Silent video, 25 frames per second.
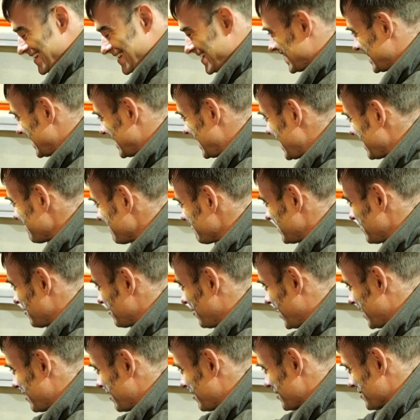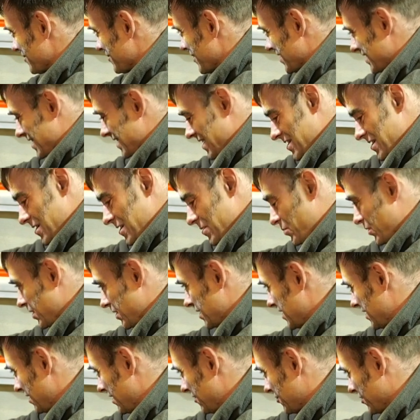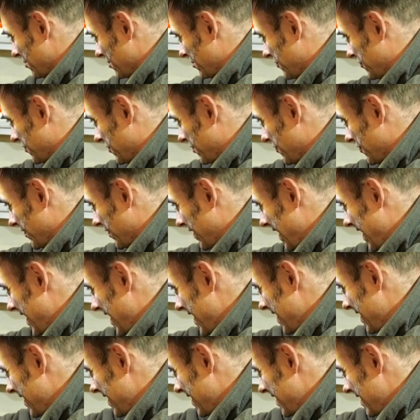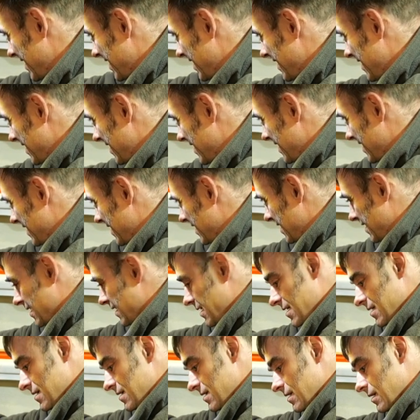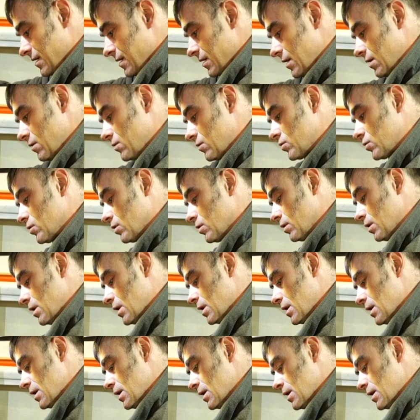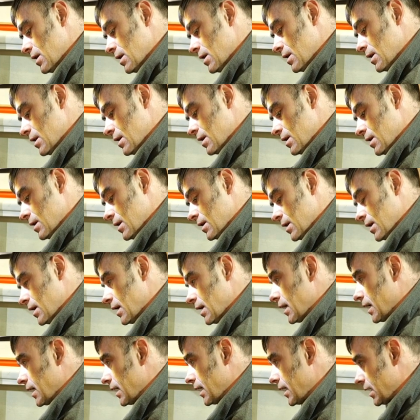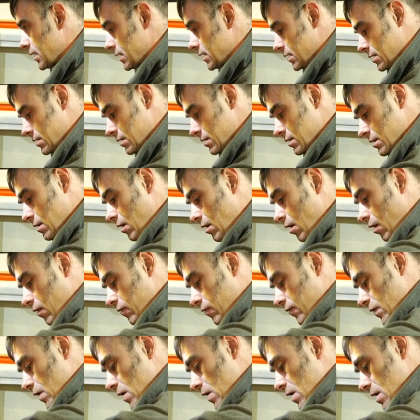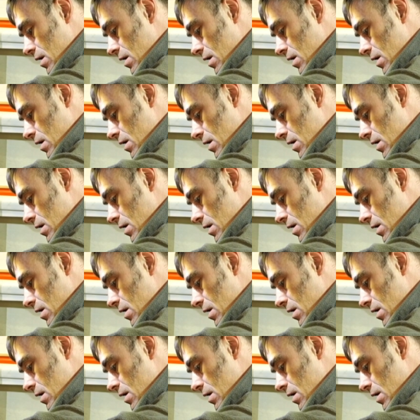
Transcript: Look at that. My wiring works. Let's just put it in neutral before I forget. So neutral and off.